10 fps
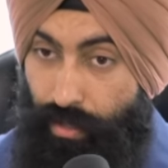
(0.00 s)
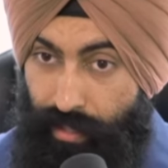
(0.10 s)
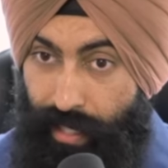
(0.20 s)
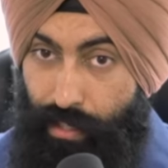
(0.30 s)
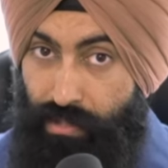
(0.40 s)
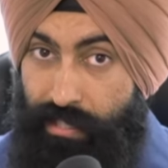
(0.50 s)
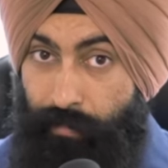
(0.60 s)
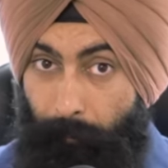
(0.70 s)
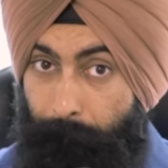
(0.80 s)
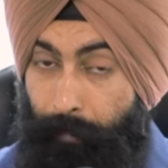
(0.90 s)
You can do this
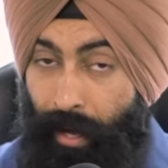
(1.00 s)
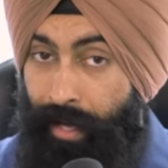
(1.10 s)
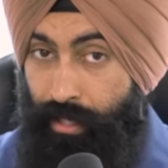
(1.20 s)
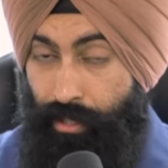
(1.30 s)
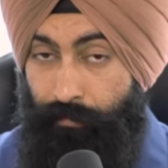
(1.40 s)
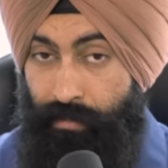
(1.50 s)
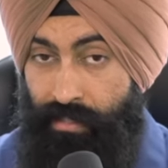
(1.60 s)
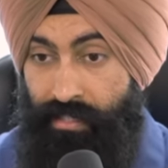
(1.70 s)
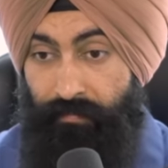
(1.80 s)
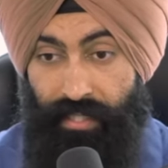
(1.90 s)
by buying another
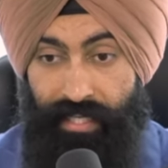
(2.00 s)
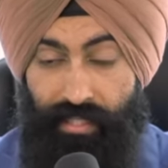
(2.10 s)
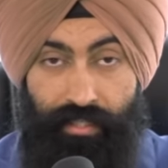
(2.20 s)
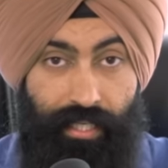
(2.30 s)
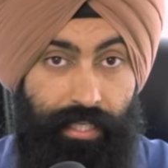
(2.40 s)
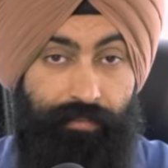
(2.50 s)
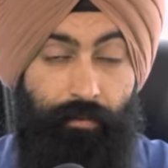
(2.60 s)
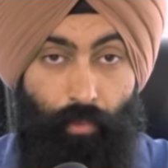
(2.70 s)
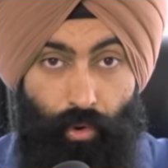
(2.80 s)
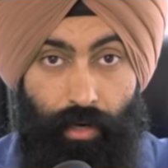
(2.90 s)
business, but that's going to take
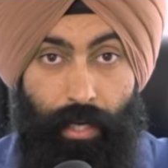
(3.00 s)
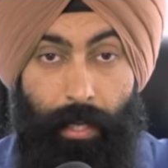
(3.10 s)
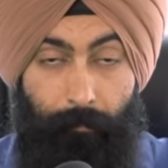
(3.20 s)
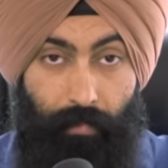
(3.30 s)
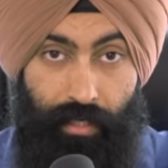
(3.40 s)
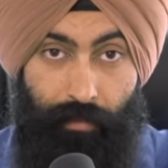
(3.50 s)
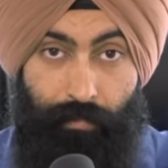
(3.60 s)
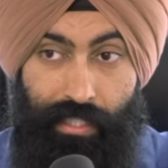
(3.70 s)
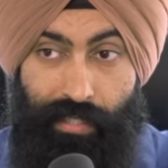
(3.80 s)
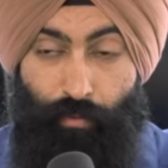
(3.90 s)
even more money,
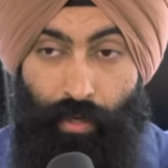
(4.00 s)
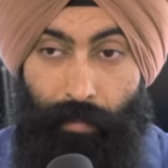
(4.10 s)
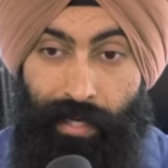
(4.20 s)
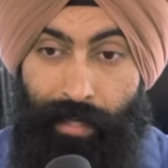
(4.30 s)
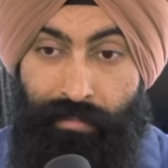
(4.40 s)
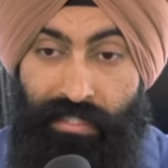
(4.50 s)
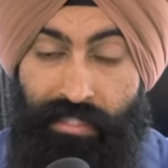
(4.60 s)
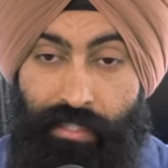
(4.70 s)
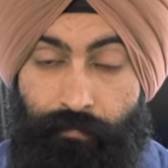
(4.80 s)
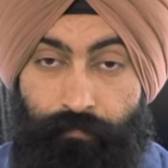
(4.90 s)
because if you want to buy a
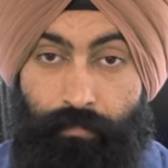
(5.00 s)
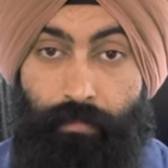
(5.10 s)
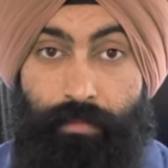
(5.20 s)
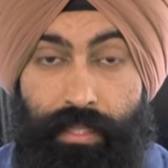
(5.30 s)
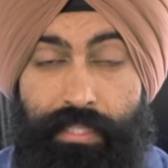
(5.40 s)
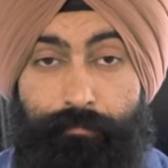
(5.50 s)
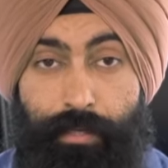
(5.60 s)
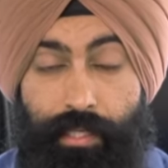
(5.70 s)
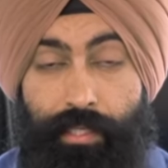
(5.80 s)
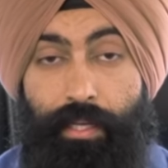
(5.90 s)
business this
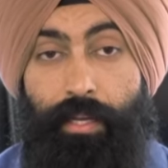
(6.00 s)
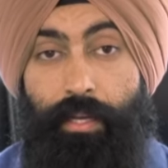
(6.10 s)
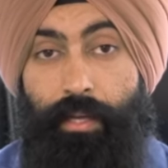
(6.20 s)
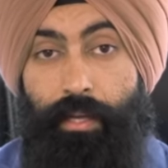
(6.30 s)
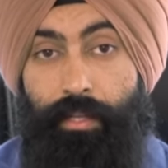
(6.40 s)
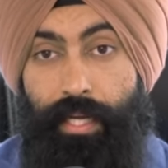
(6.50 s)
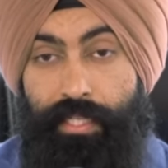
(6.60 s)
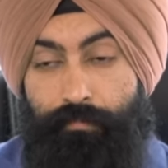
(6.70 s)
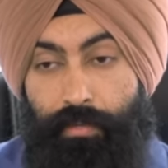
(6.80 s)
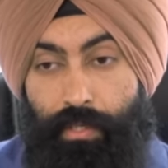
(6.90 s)
big
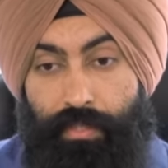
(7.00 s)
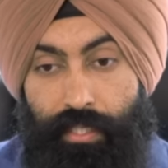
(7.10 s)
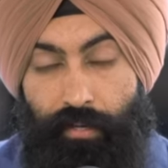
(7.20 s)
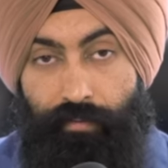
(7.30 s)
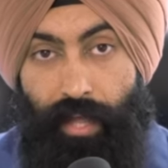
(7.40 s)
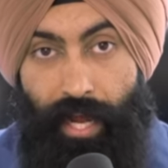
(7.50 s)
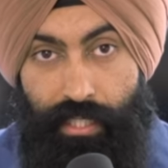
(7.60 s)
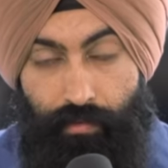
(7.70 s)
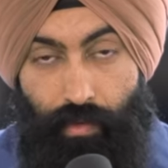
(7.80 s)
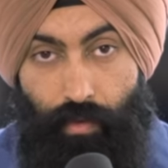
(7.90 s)
that's producing enough
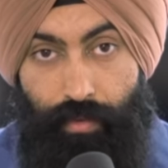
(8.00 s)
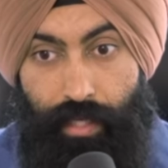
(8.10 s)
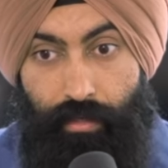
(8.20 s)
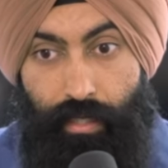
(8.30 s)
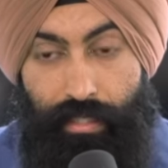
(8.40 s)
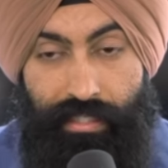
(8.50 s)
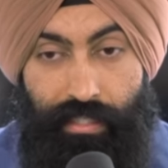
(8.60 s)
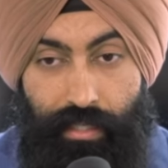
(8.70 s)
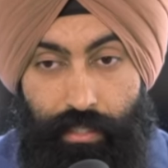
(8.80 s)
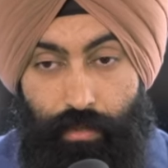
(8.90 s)
cash flow that it
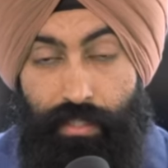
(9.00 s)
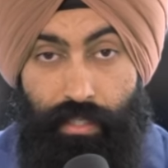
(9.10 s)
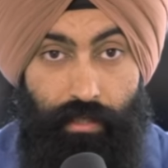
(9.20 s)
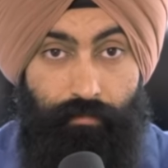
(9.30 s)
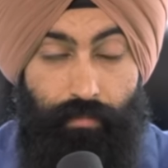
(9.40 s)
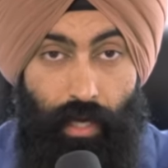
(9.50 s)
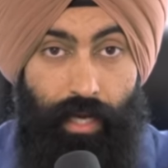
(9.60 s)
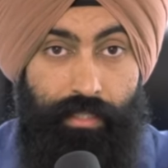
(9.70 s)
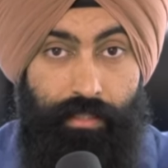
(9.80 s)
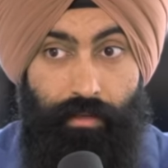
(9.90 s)
doesn't need you, it's going to
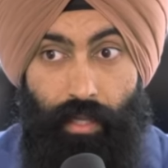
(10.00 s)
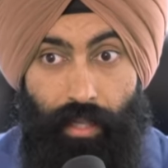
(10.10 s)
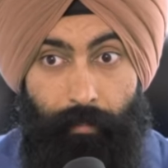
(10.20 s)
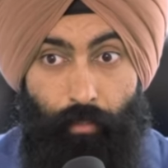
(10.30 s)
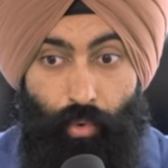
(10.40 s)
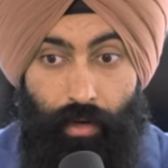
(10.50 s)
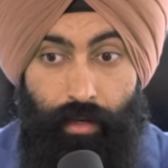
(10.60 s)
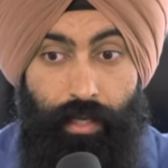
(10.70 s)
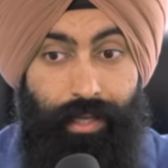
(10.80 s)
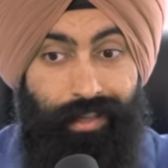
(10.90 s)
cost a lot
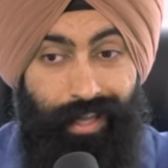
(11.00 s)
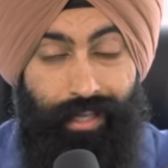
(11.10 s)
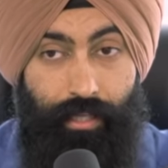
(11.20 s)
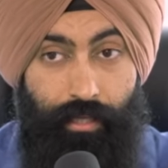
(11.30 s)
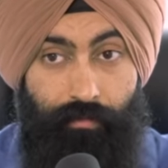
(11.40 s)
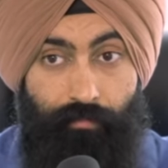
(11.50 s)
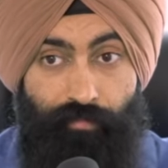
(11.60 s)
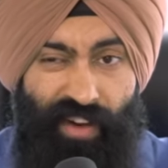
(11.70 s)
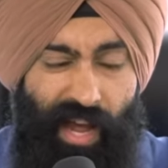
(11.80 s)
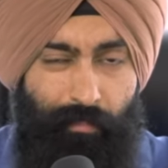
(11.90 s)
more, likely
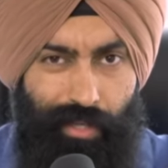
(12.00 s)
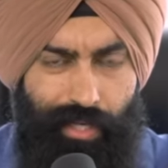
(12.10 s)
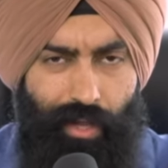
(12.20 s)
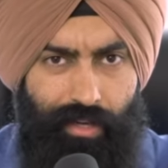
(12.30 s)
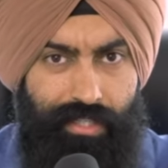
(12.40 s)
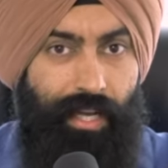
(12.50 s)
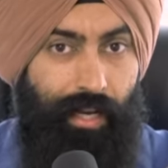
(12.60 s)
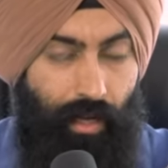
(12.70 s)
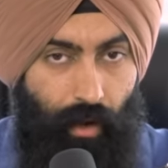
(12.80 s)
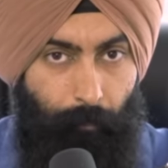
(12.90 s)
five million dollars
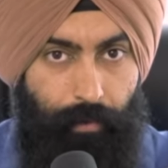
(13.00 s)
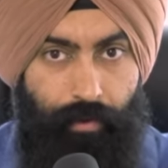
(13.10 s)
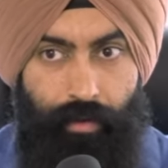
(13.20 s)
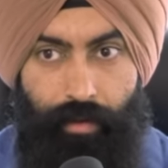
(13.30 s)
and up,